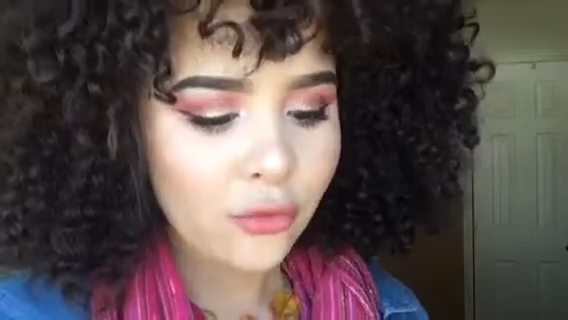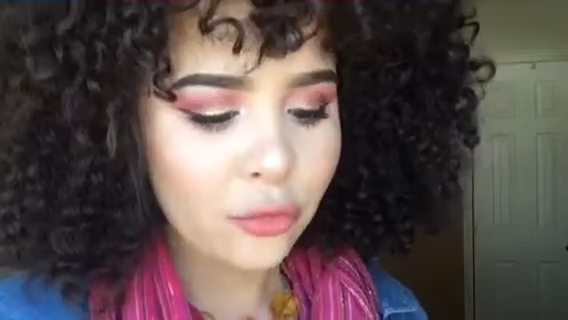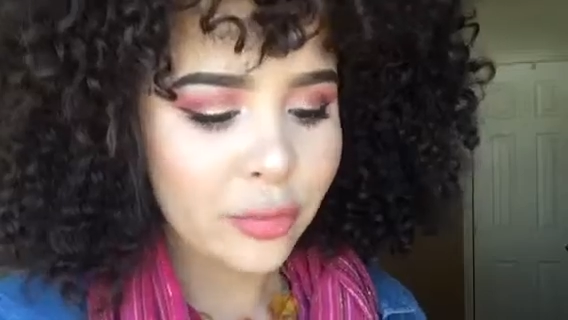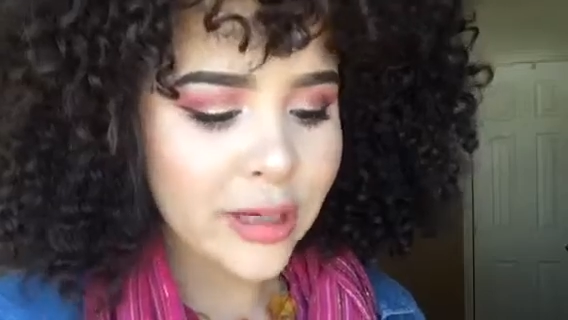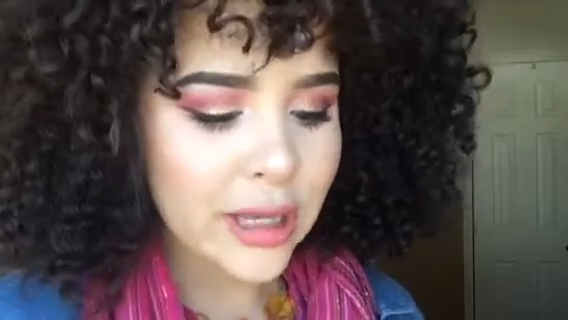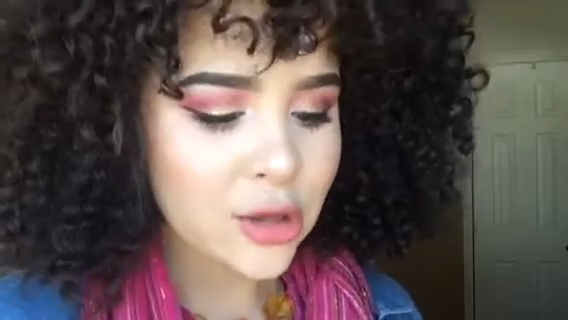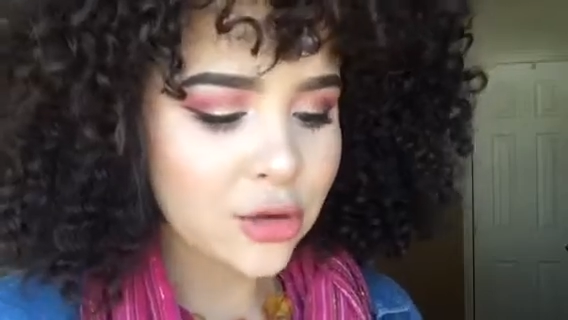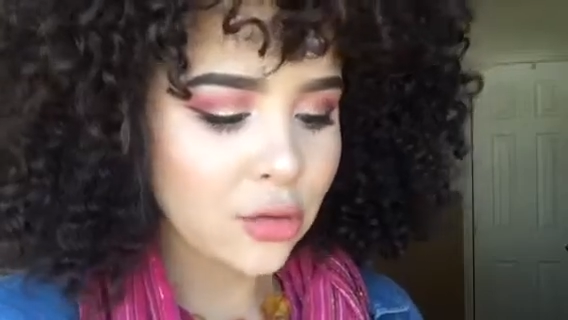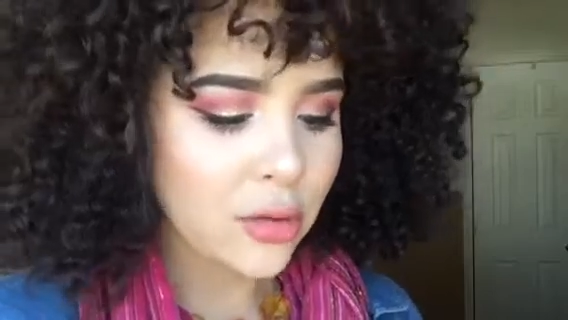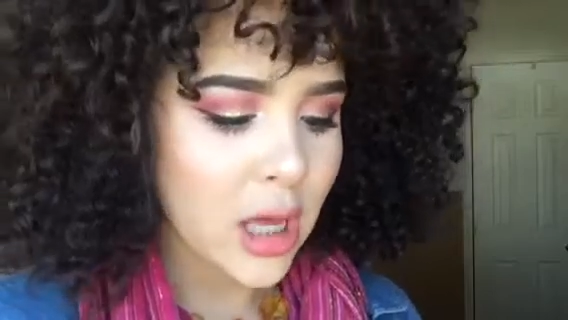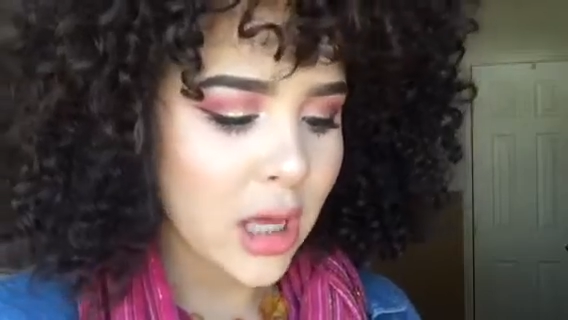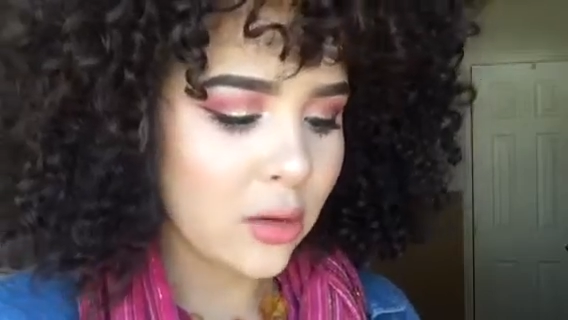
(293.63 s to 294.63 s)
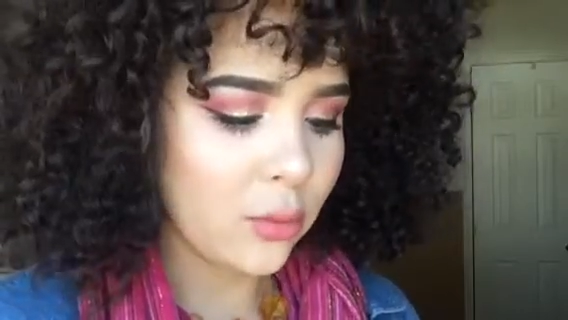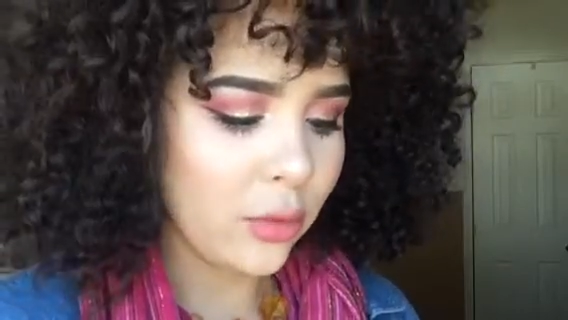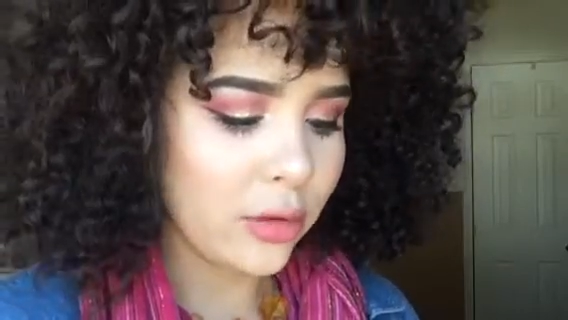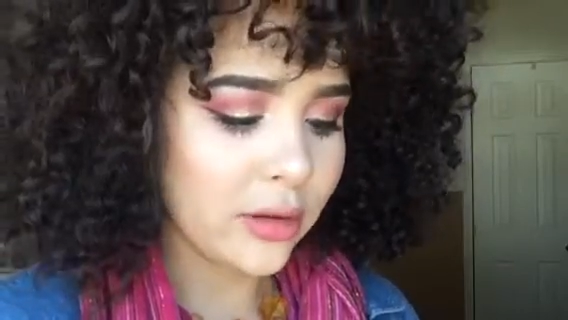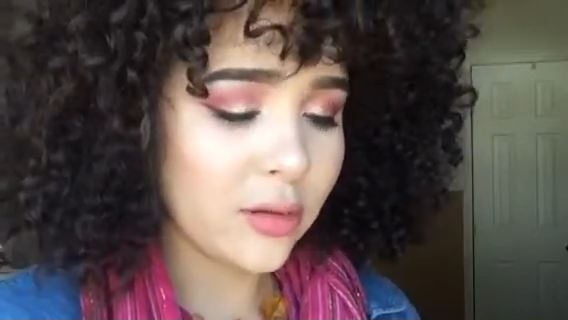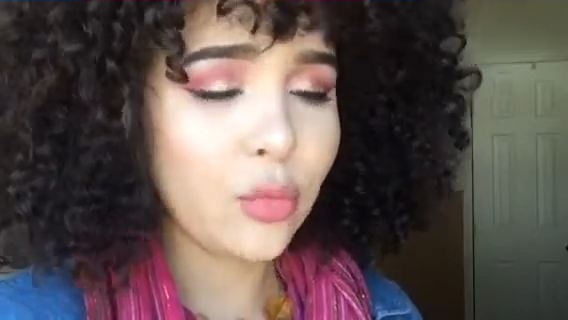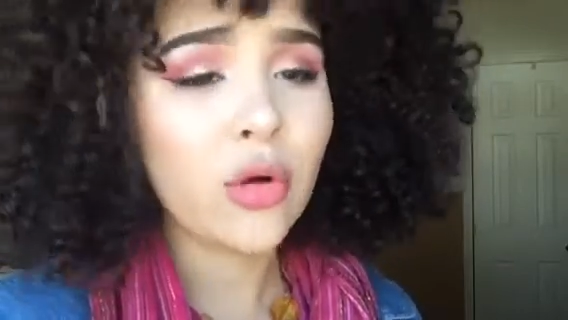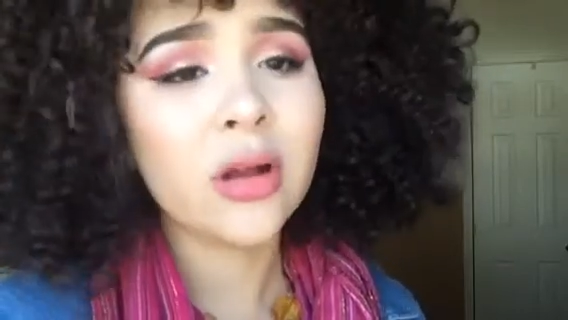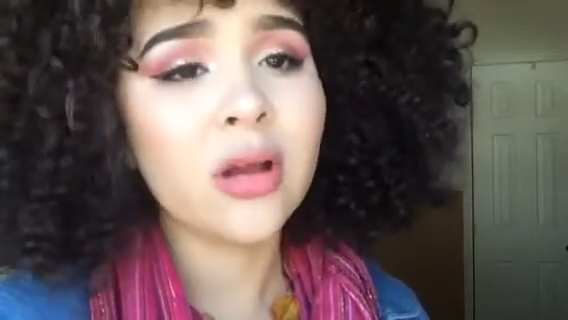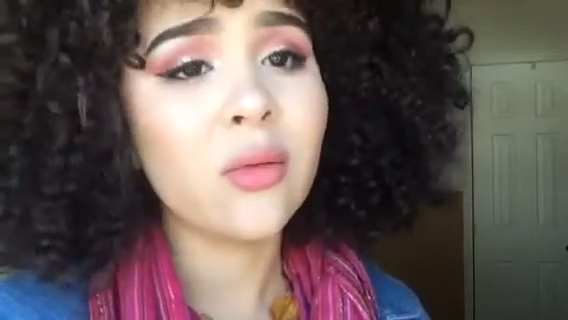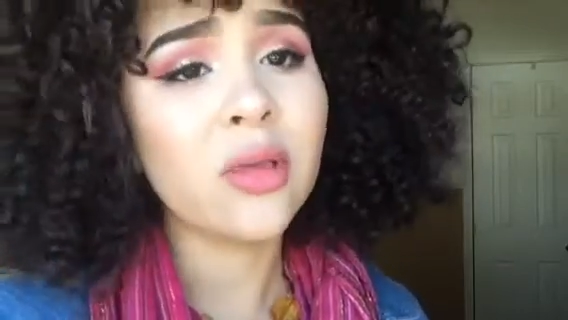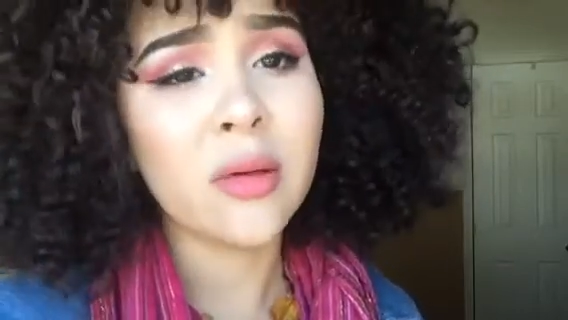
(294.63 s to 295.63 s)
full potential and we're
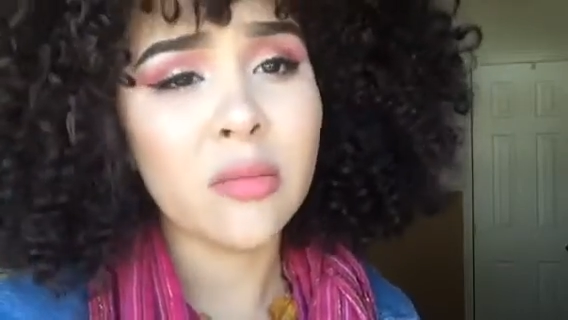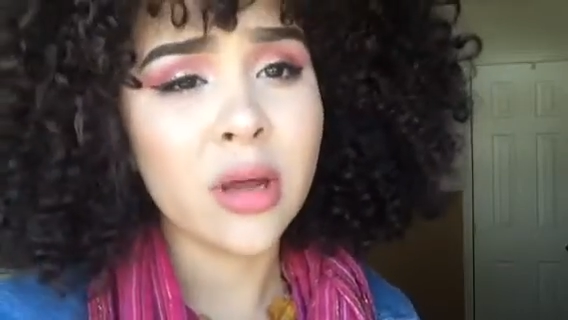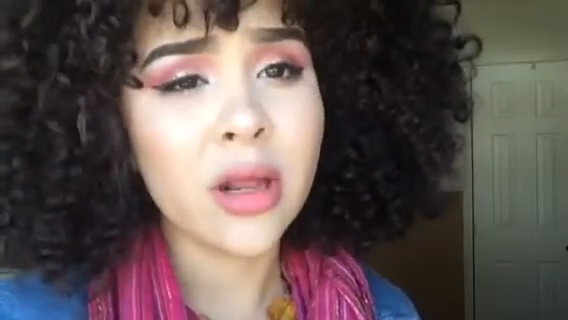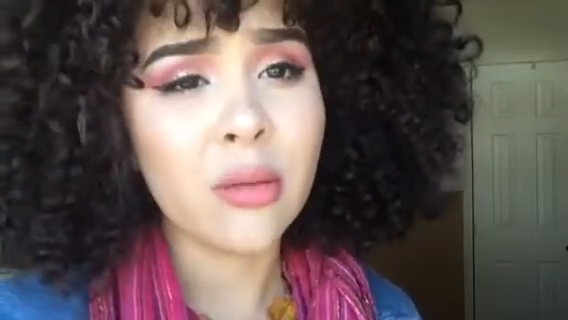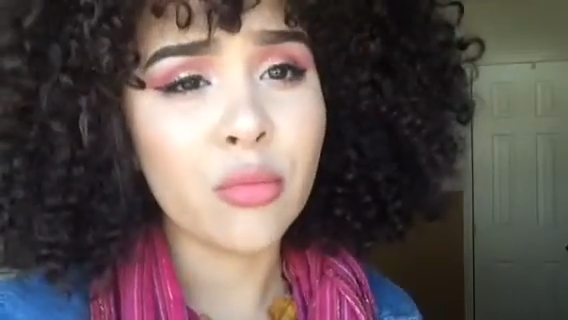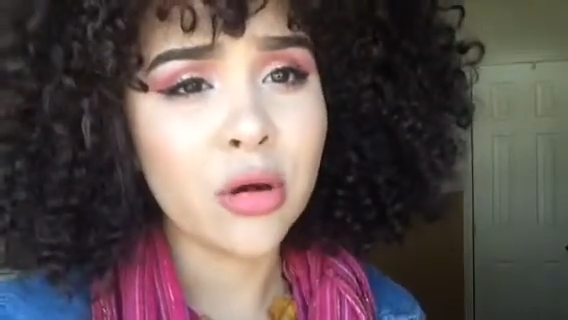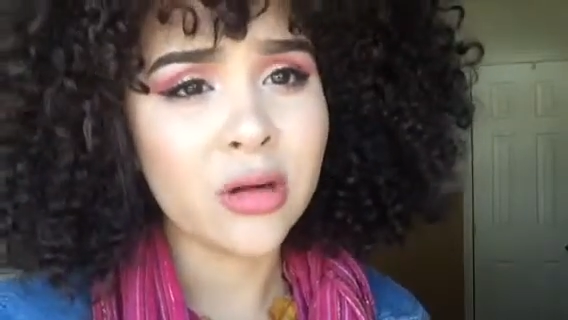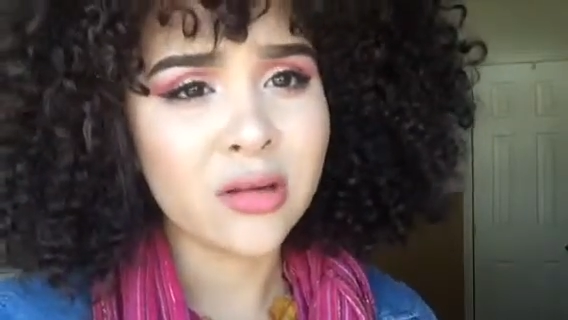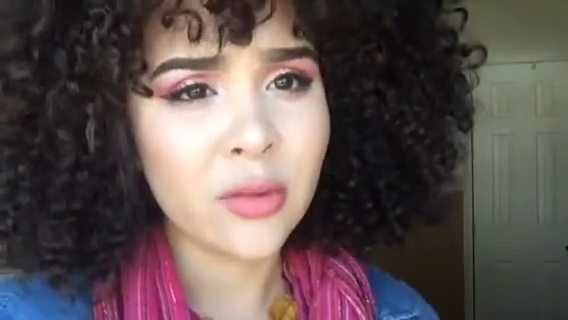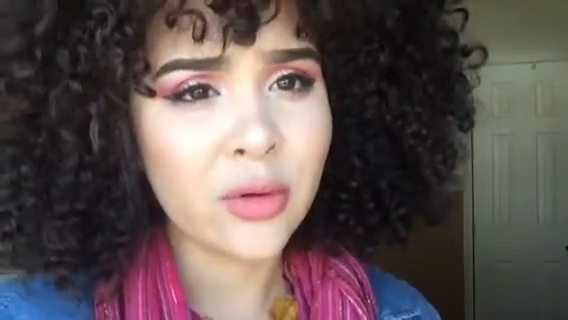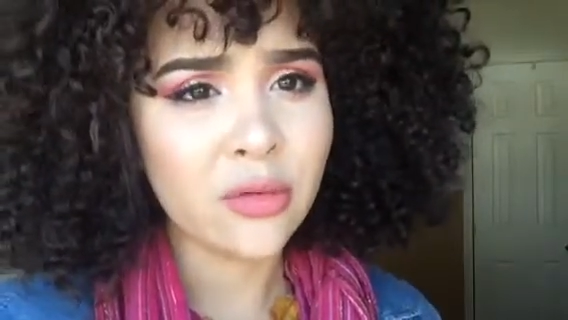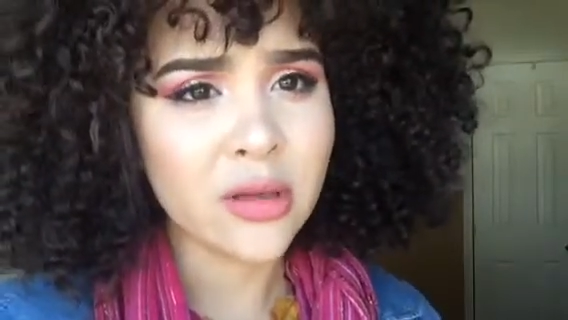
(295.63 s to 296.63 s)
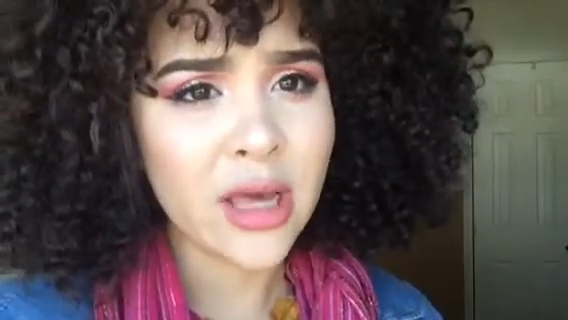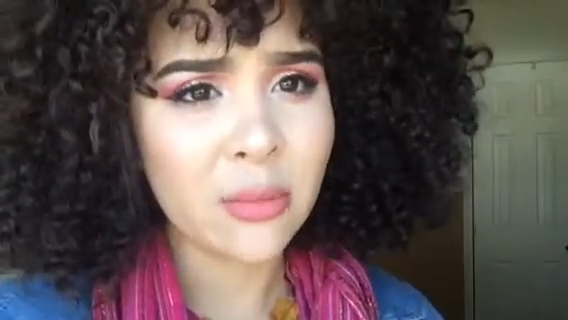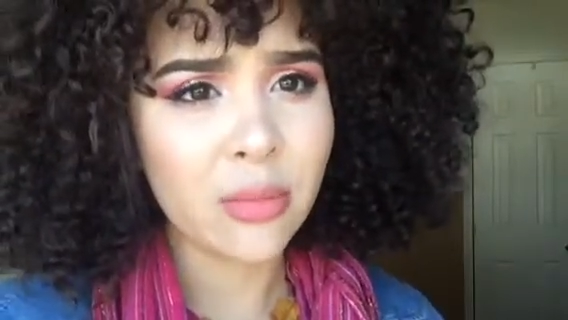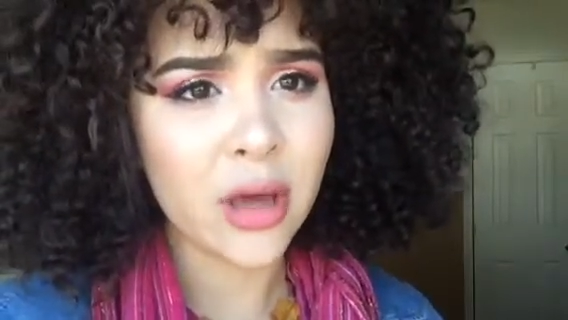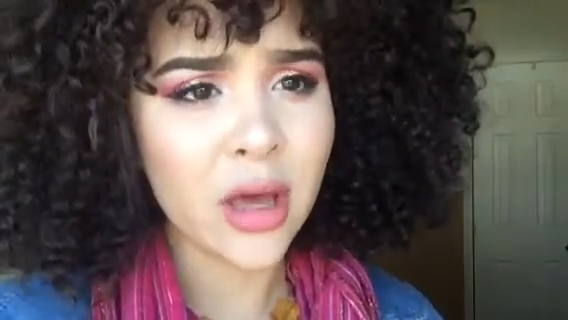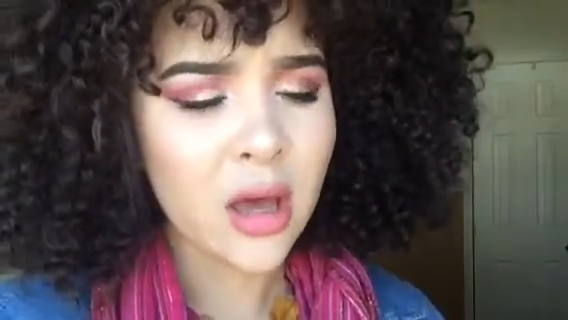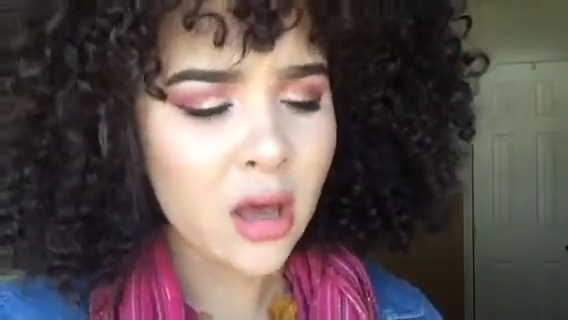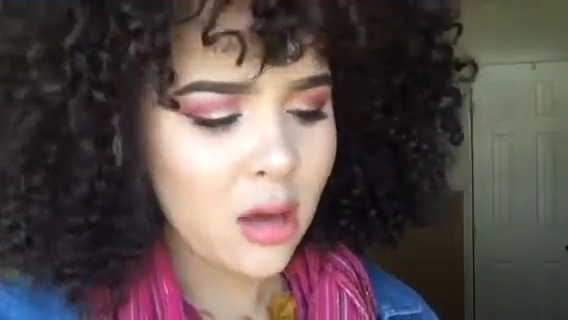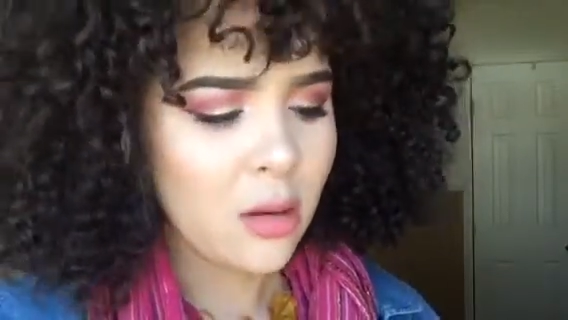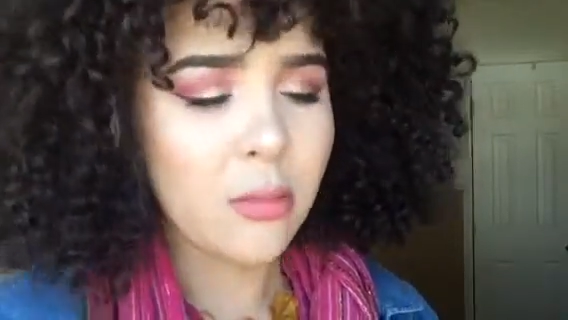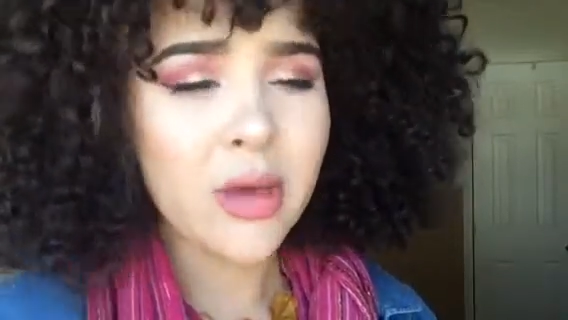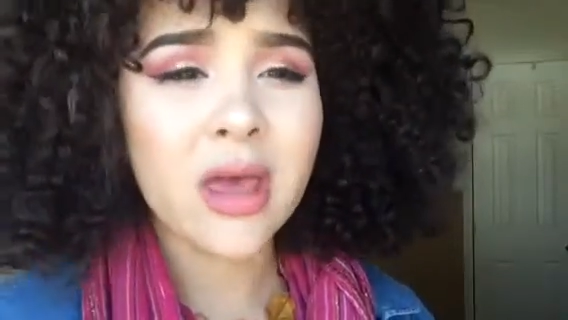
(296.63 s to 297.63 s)
disappointed, we spend money on products that we don't like, but
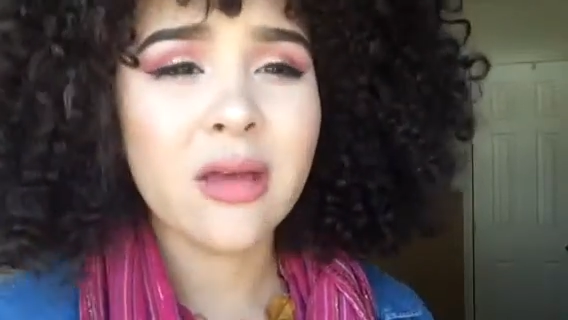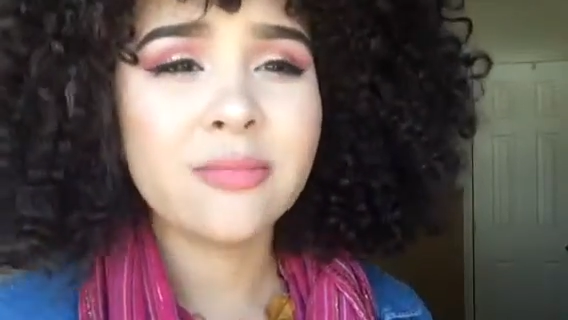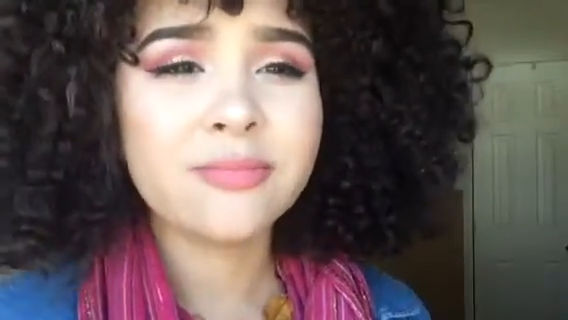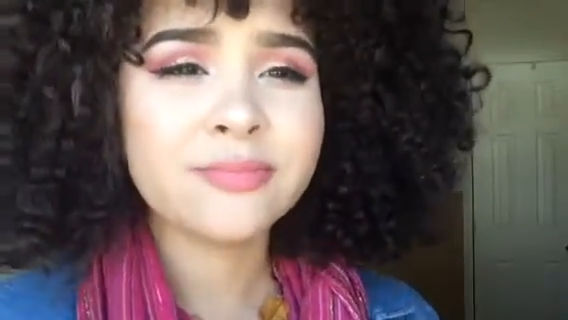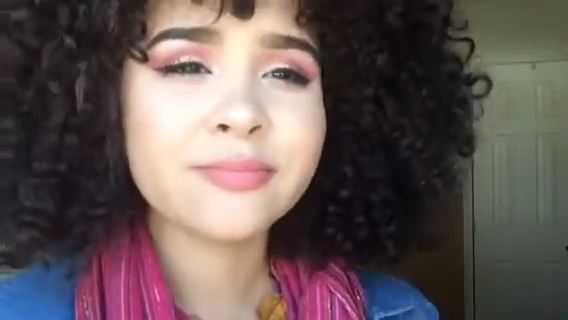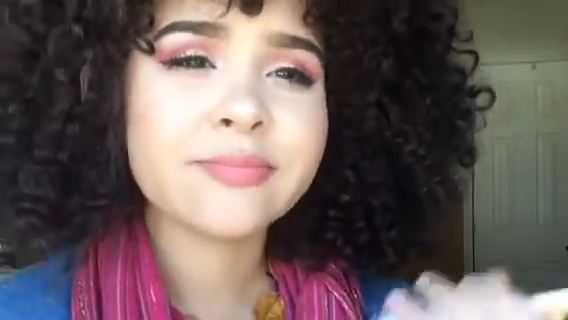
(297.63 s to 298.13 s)
me,